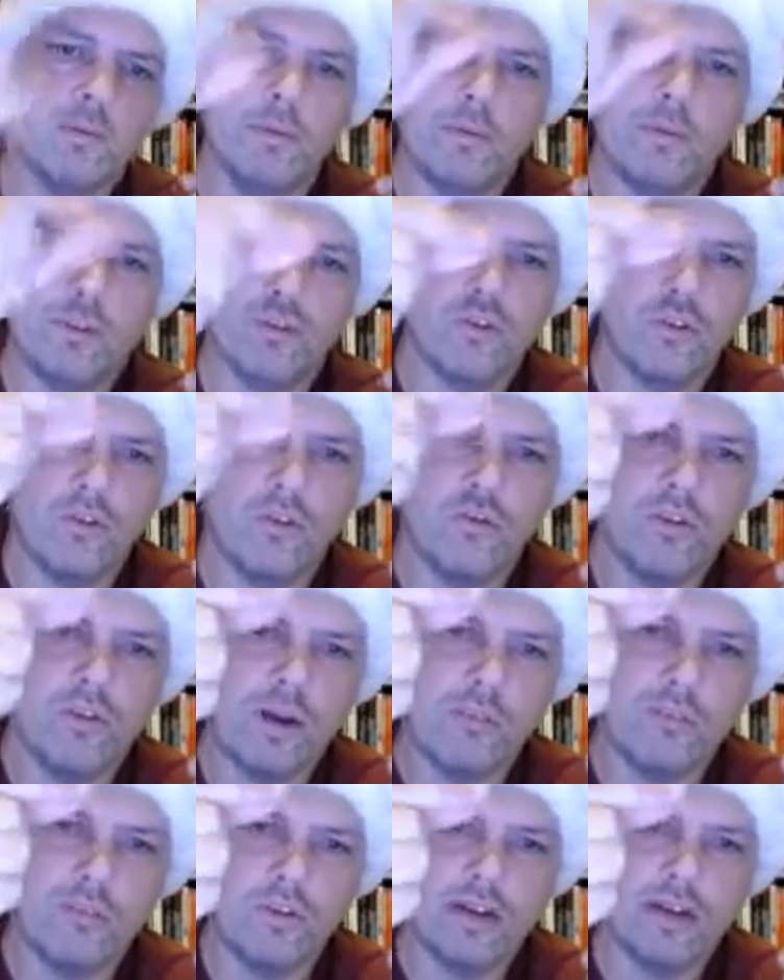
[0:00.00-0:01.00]
Make sure you
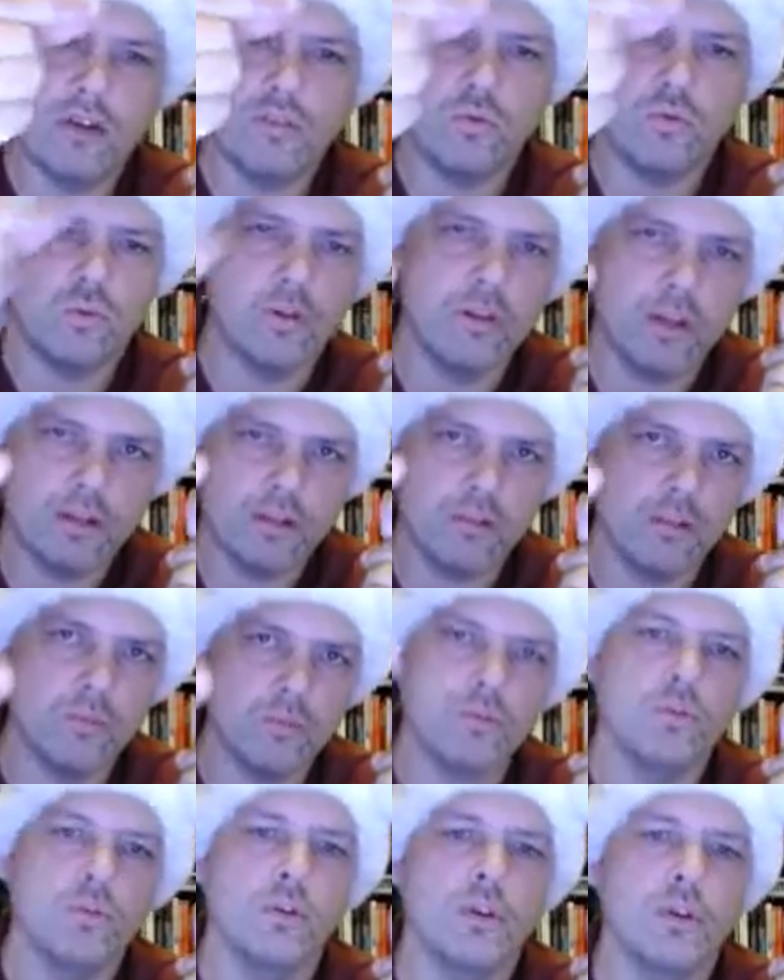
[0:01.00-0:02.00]
grab the actual connector to
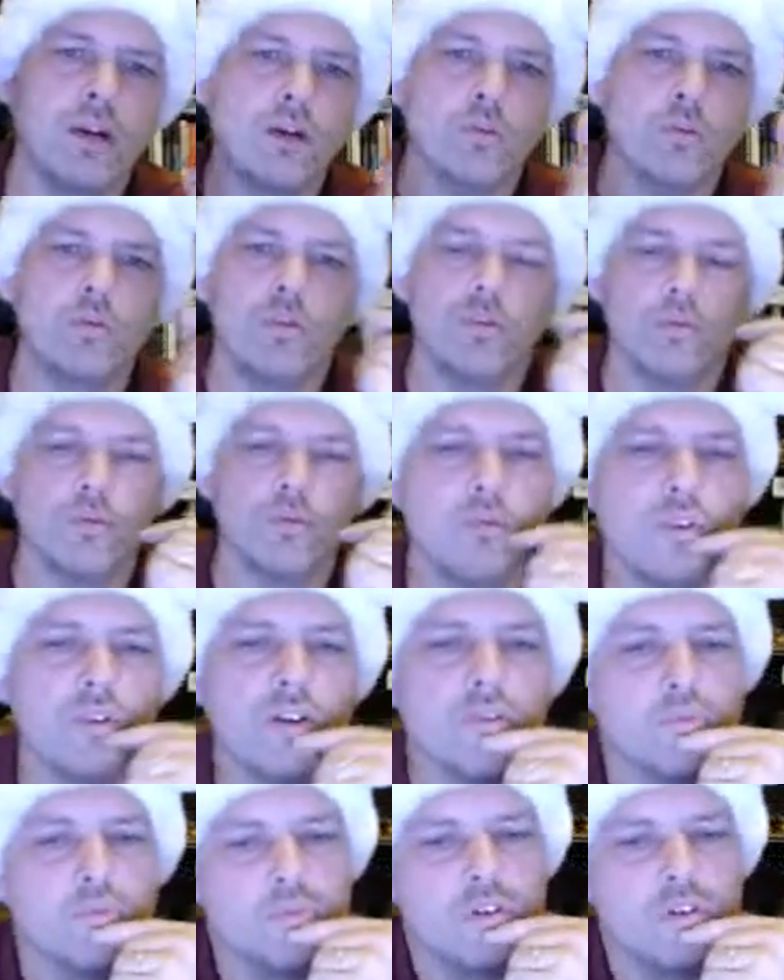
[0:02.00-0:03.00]
pull it out when you're removing it from a